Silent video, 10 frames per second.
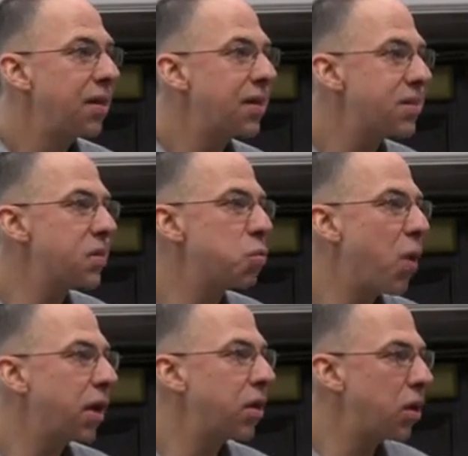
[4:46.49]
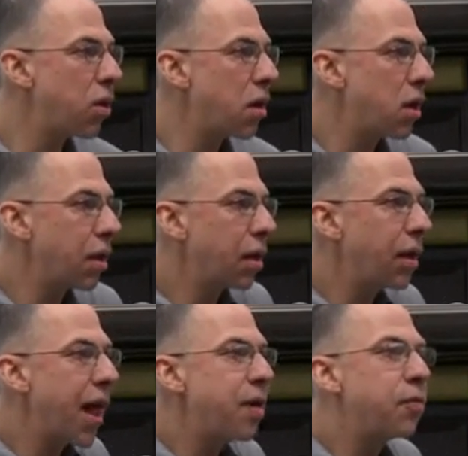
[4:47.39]
This is what your
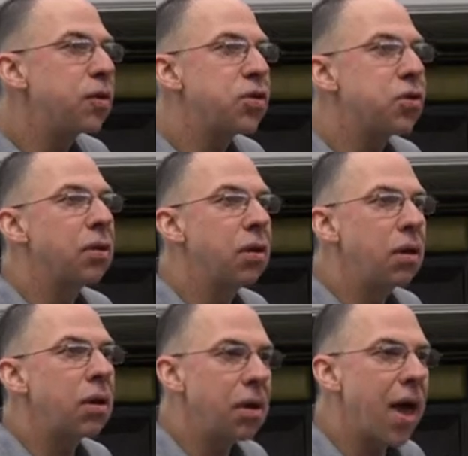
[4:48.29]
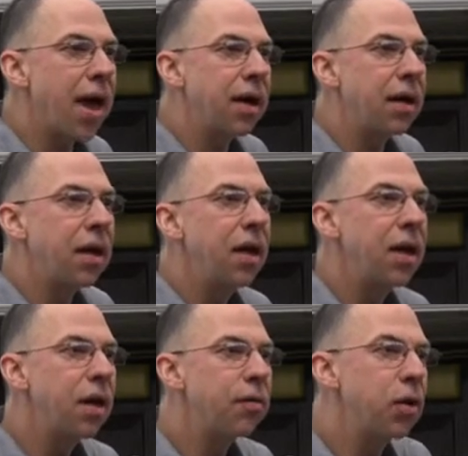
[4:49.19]
life should look like
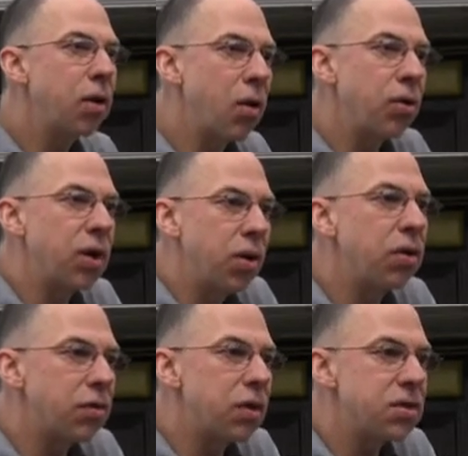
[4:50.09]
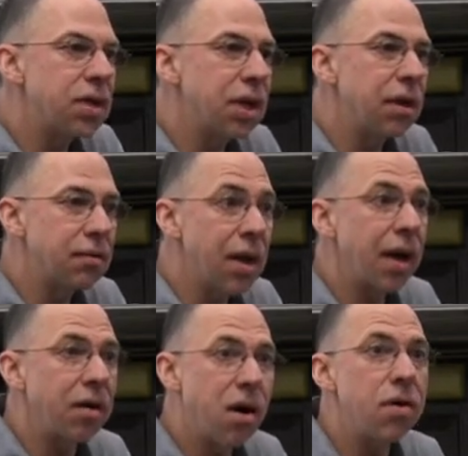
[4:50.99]
if you go to a university
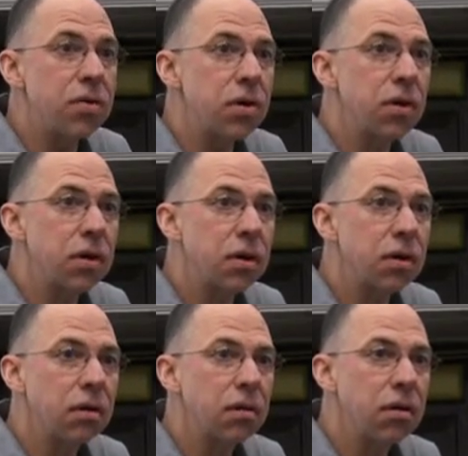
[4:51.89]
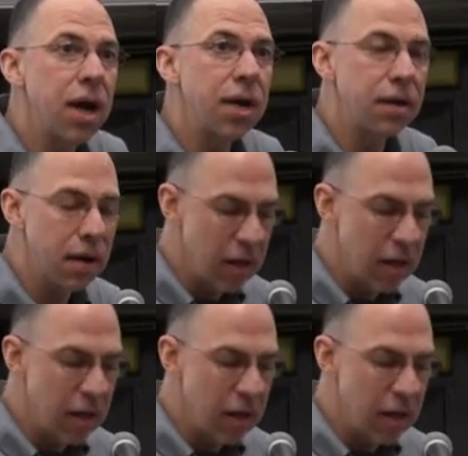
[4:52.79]
like Harvard, right?